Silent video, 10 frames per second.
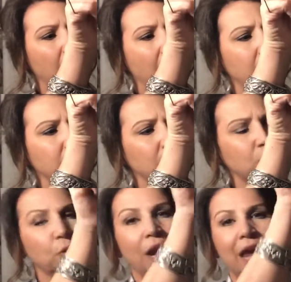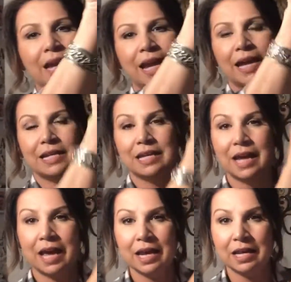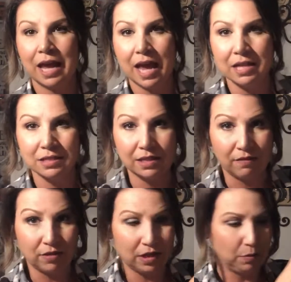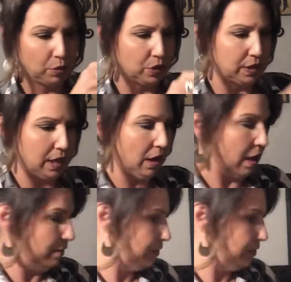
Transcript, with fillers: And these were $8.99 and 70% off,